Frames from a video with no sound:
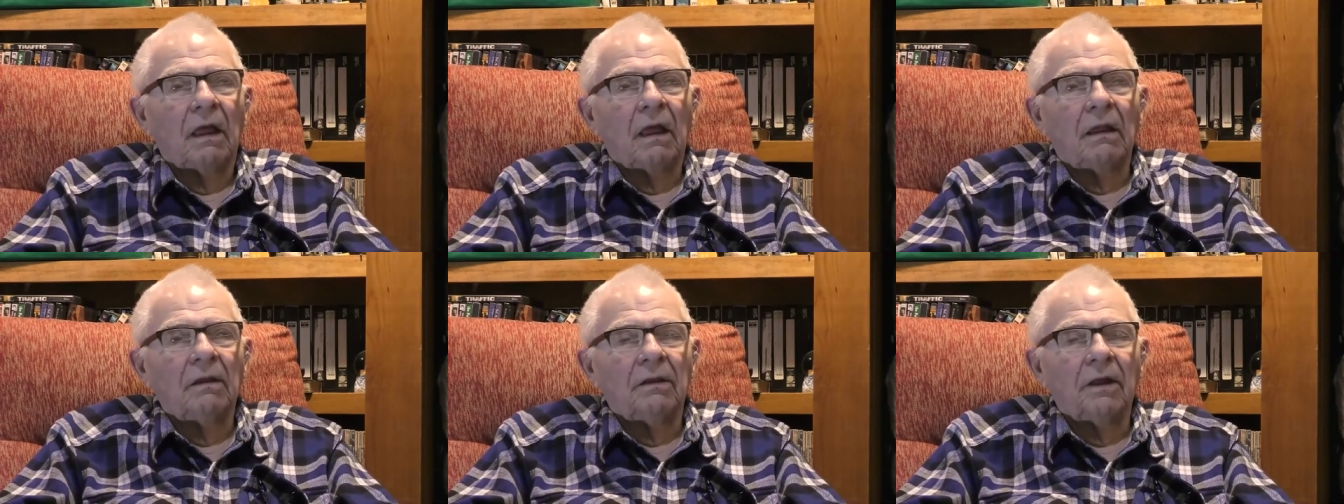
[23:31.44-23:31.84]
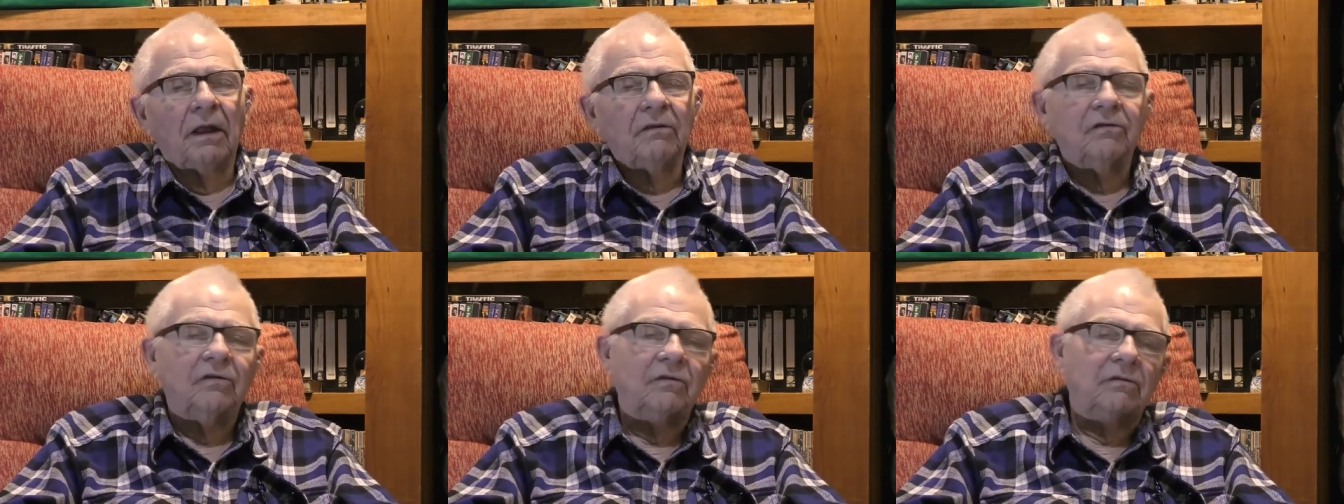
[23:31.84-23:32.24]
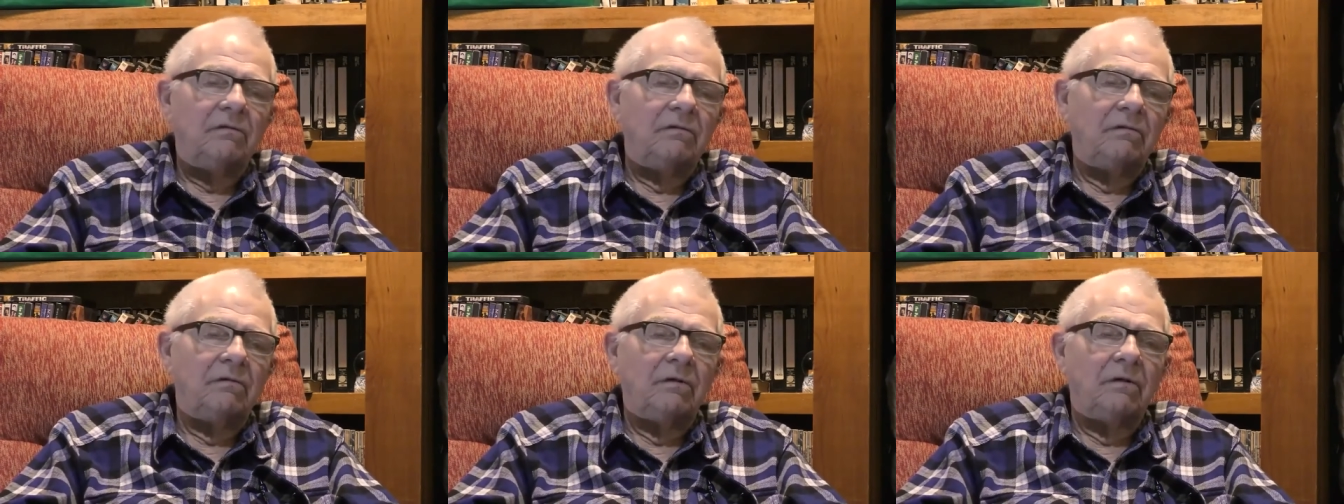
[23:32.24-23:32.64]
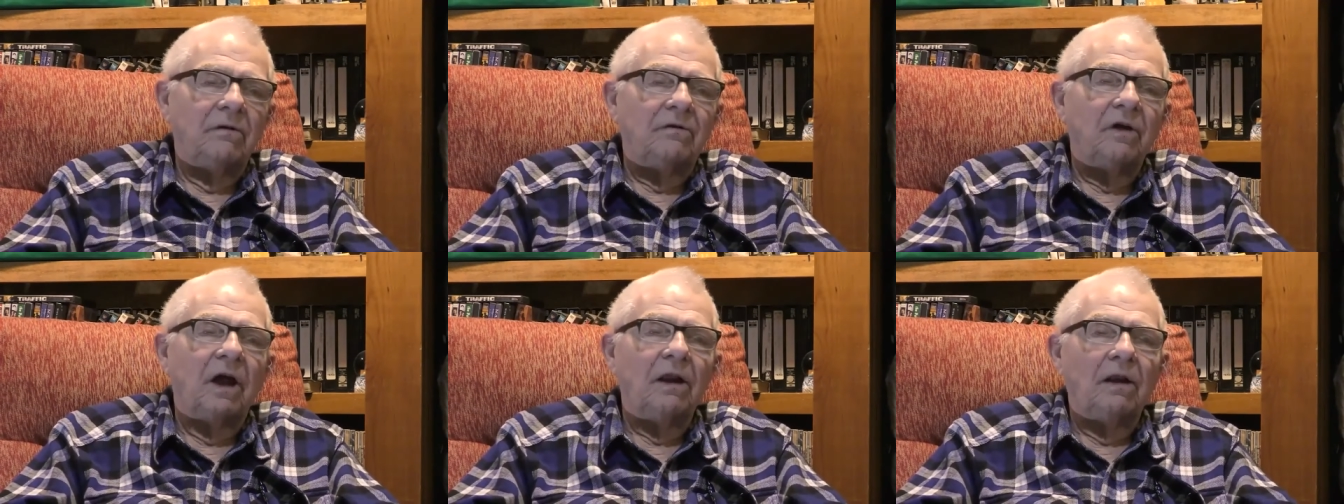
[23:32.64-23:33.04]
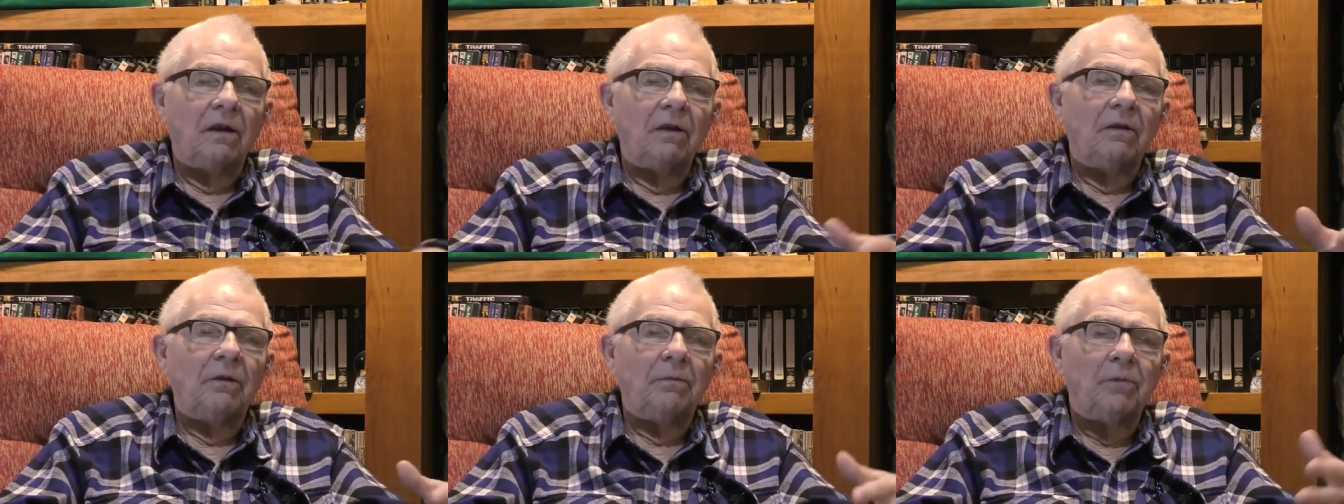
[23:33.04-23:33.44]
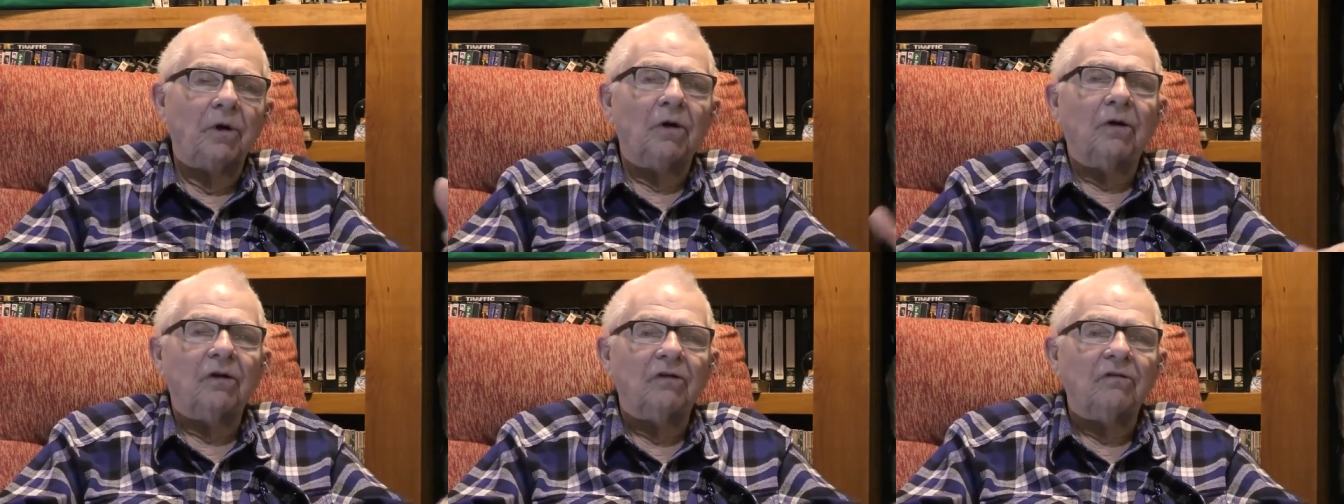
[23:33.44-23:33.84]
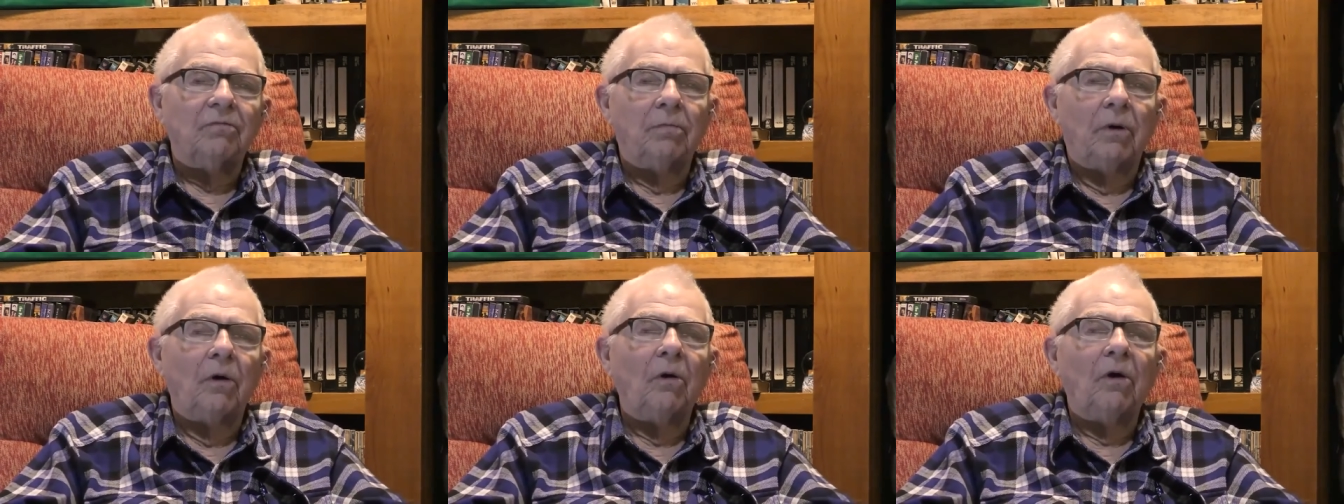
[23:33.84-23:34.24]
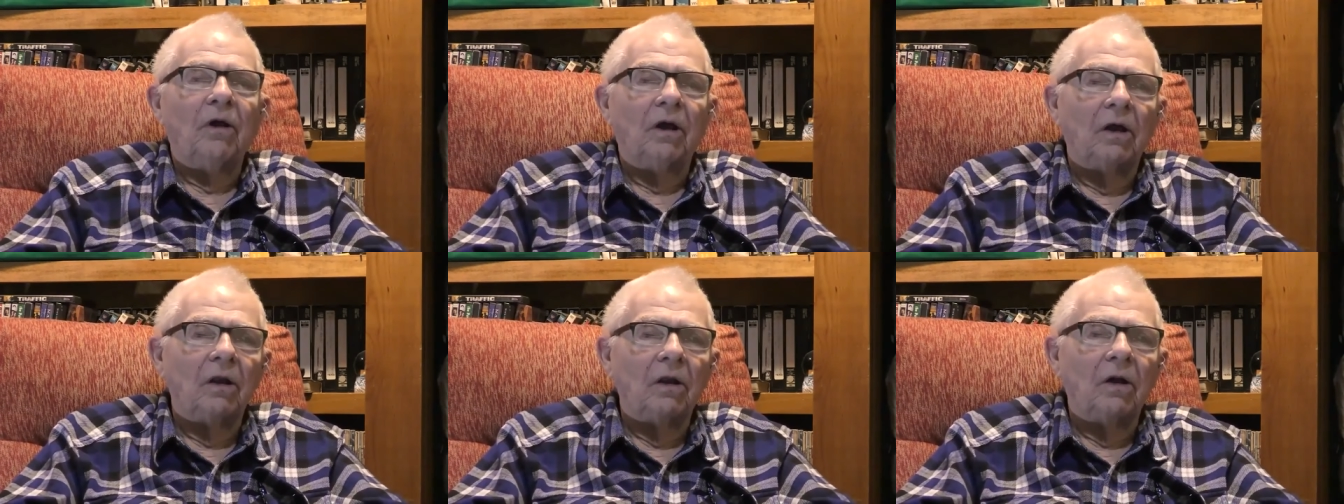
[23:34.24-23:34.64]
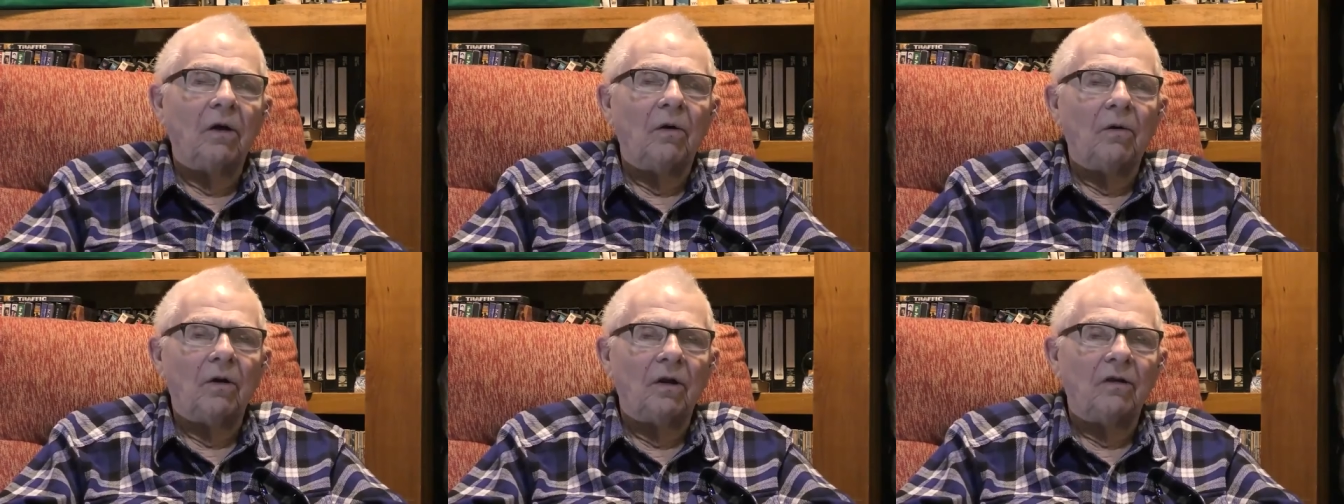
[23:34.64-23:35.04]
and that's the title of the book, is Bowling Alone.